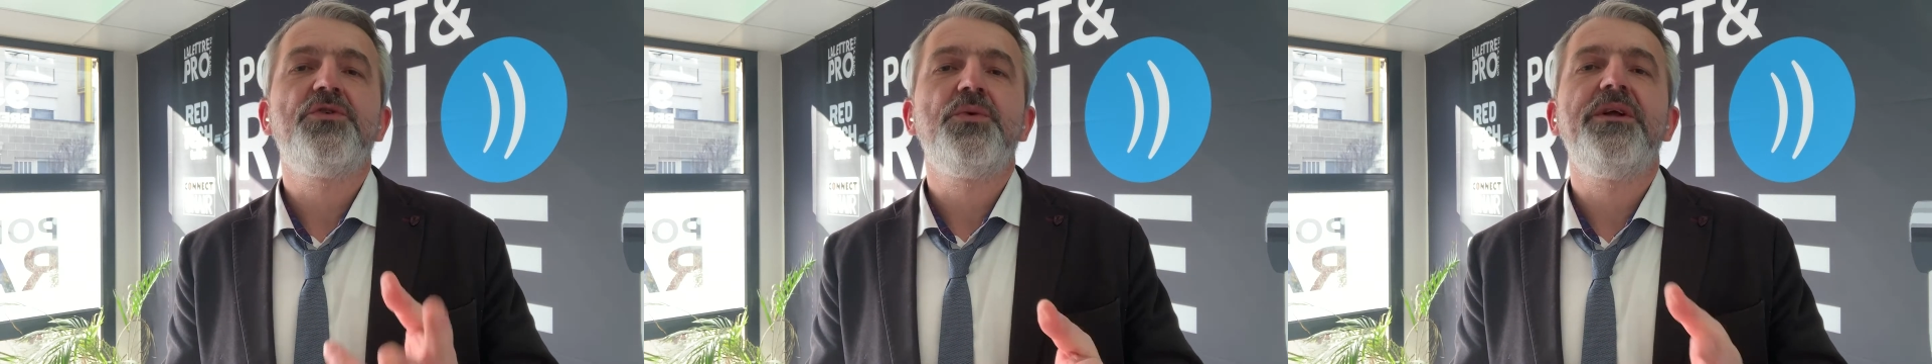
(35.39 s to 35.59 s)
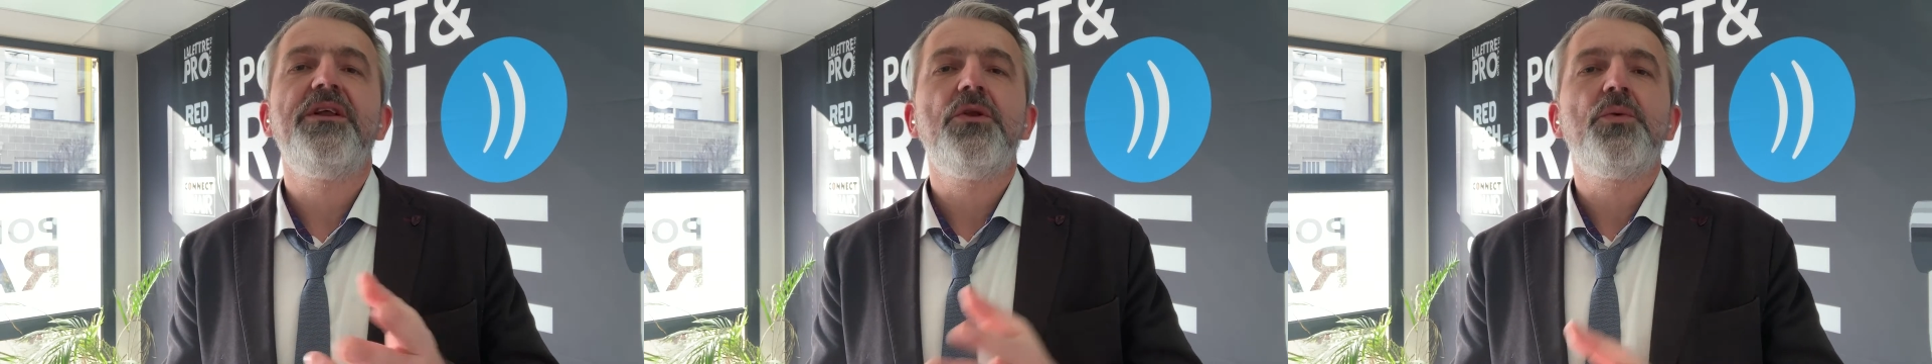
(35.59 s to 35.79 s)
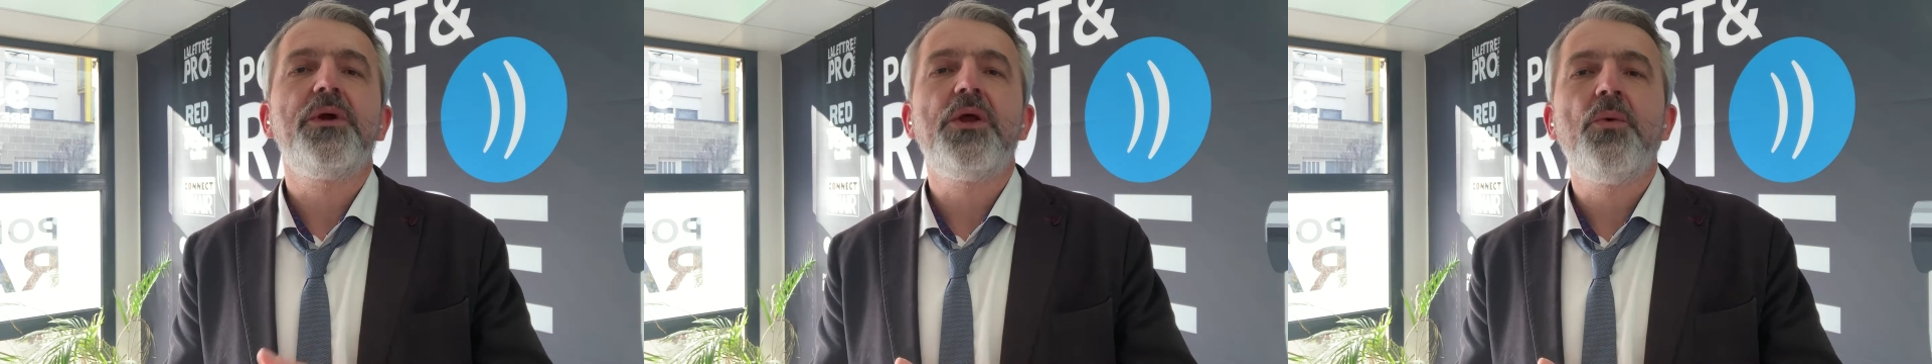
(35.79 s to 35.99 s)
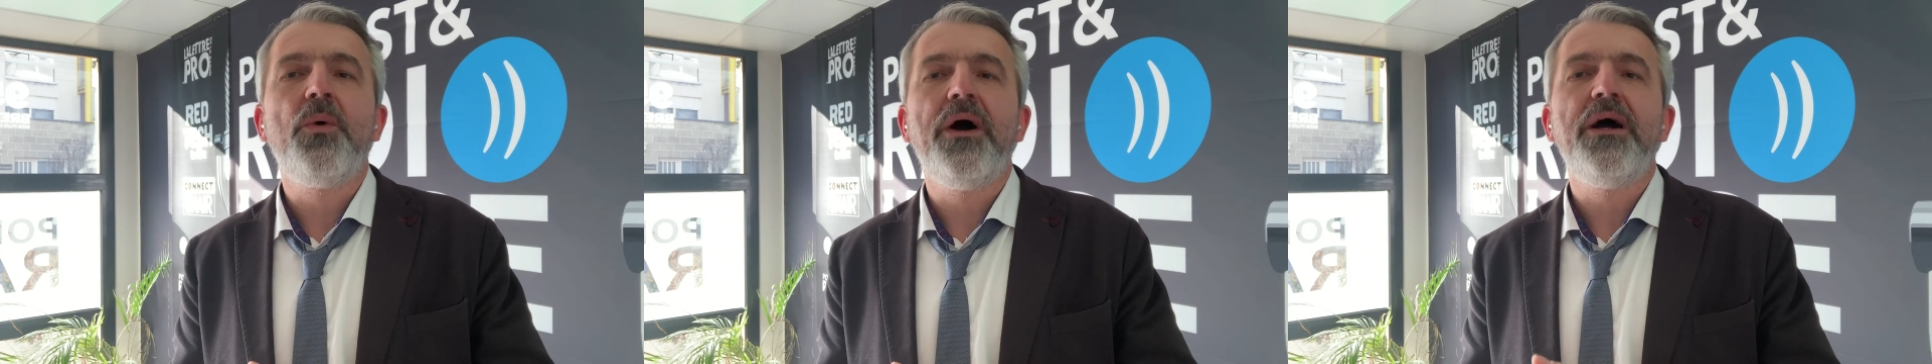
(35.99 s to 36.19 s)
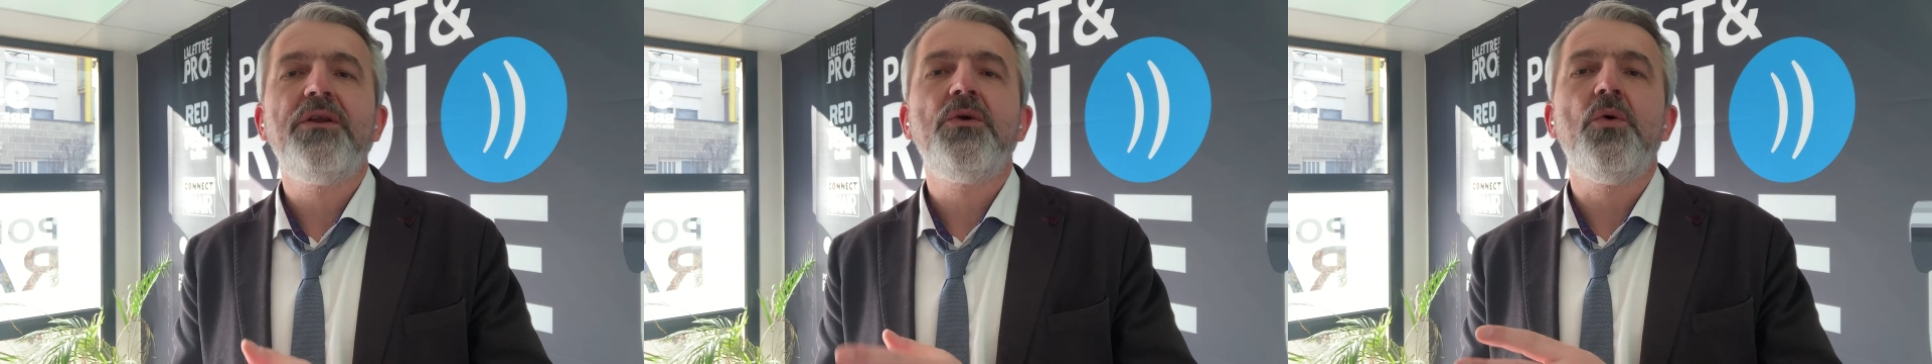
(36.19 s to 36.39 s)

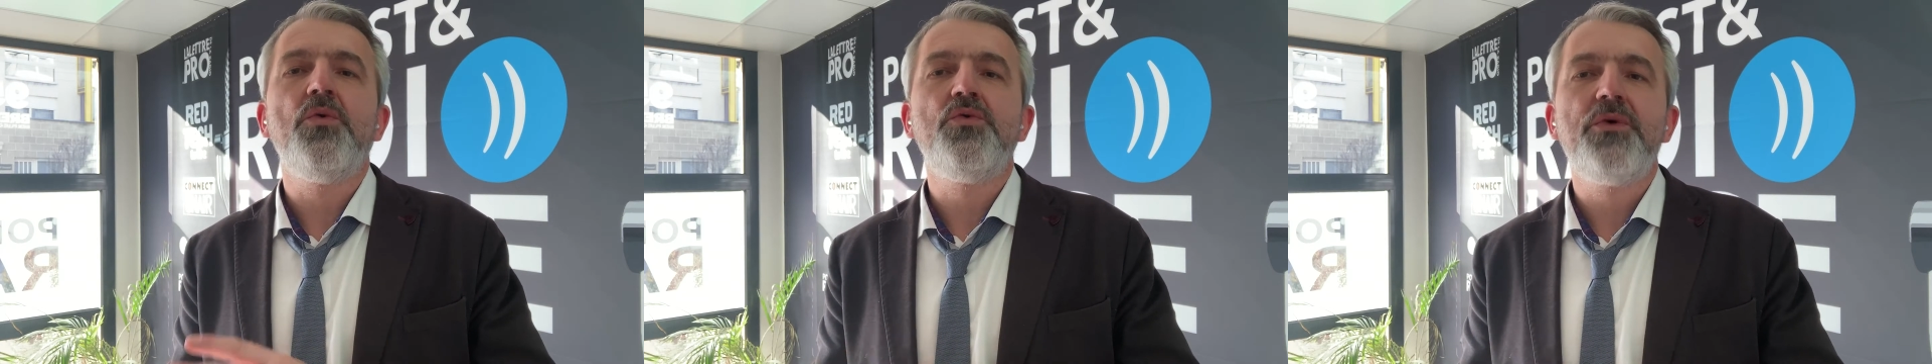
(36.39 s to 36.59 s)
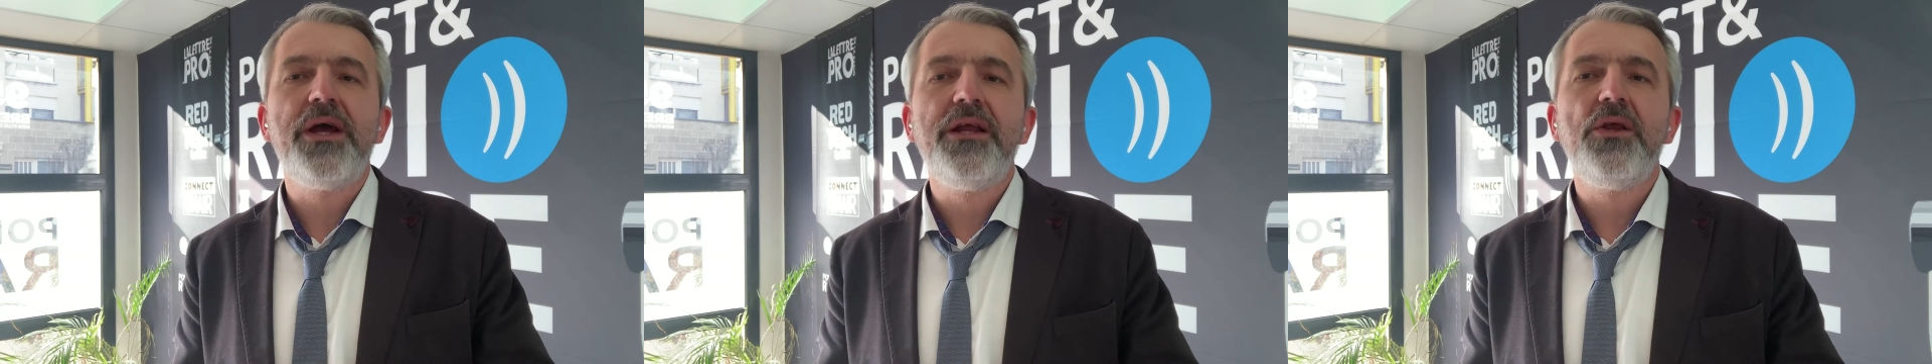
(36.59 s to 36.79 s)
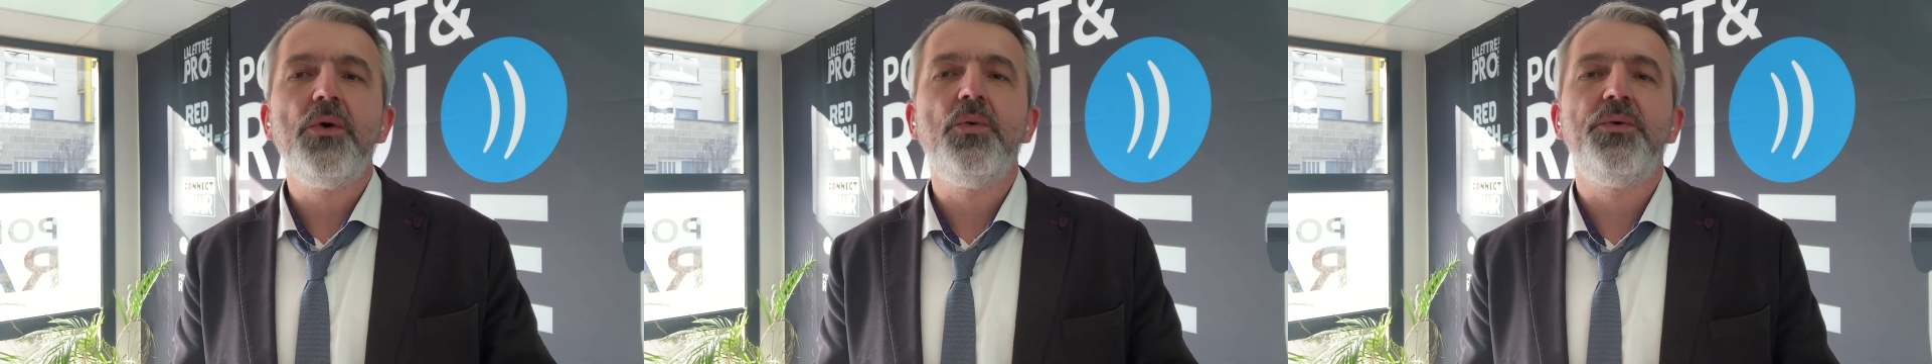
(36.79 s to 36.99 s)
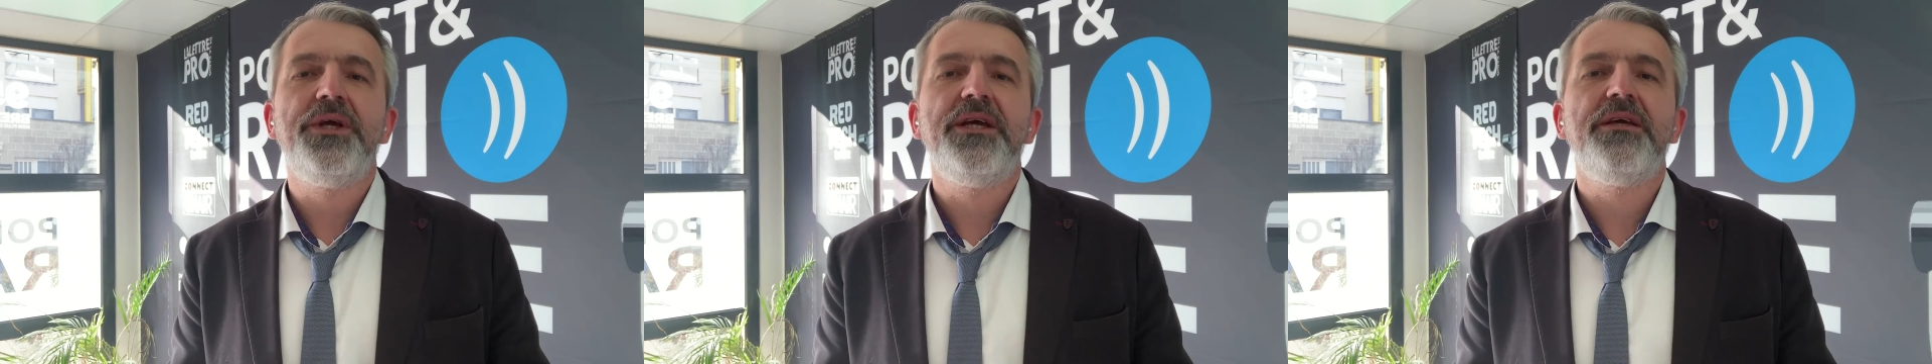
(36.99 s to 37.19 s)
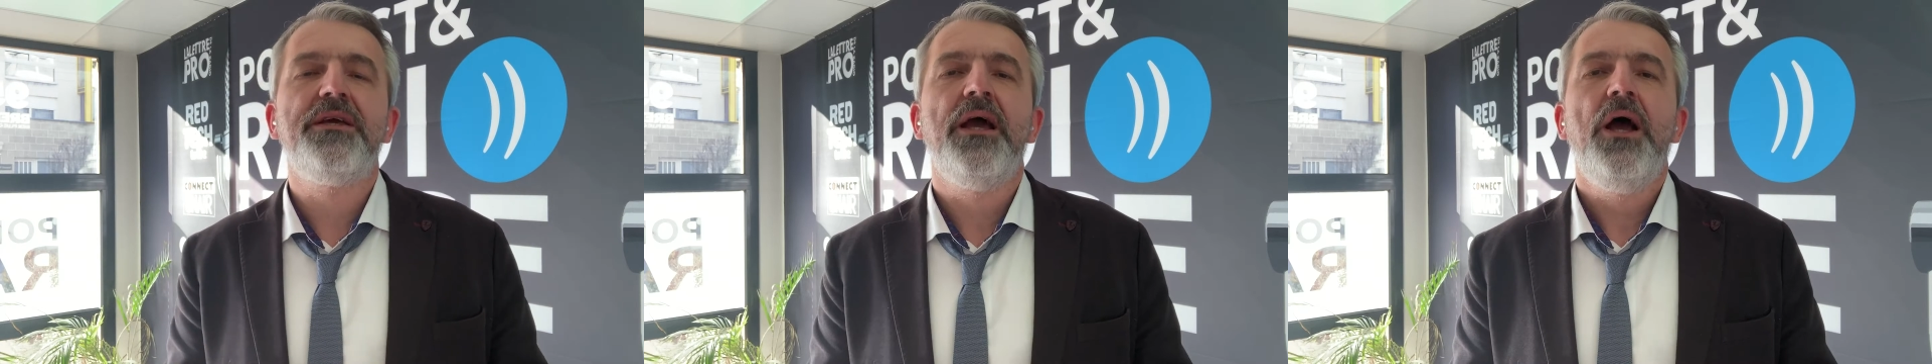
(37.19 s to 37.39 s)
2021 Radio
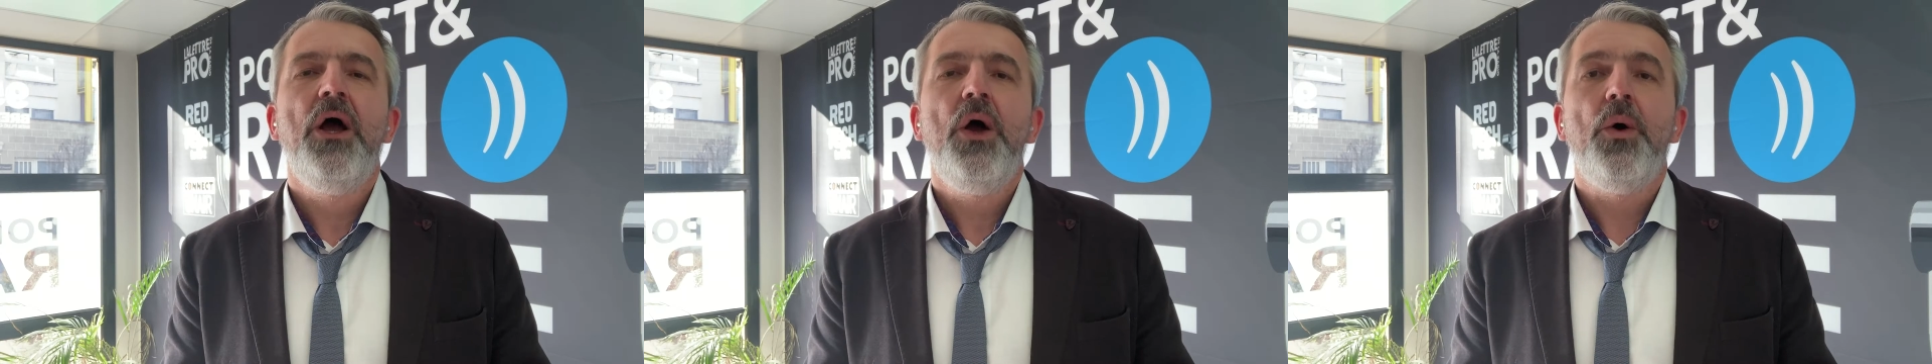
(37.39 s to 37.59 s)
Week